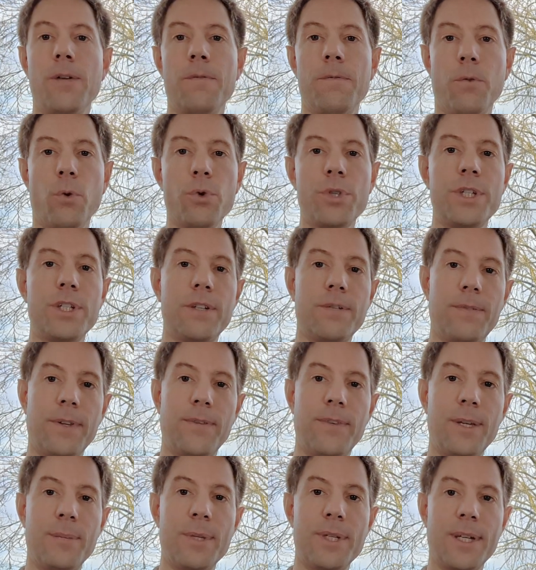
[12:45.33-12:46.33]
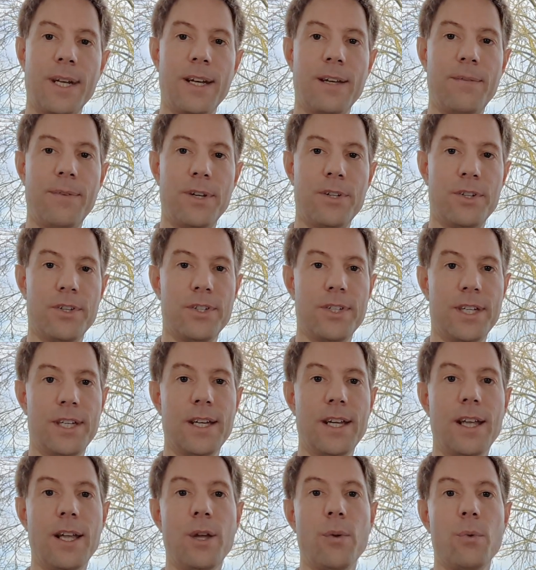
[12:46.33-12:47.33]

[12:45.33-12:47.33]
40 to 50% efficiency,